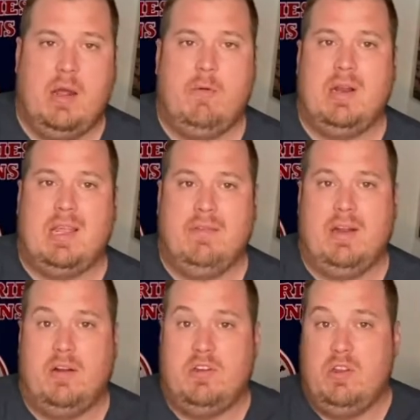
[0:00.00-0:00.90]
I want to give it
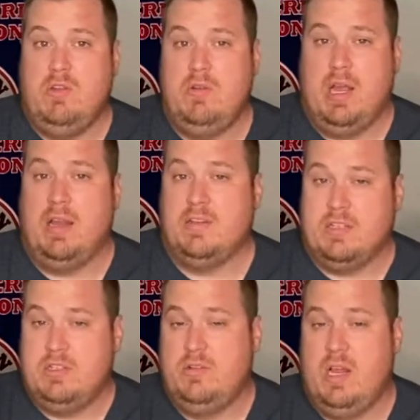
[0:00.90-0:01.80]
out to you guys
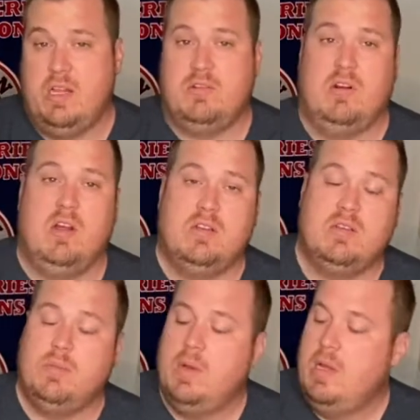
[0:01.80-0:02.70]
because you guys are awesome.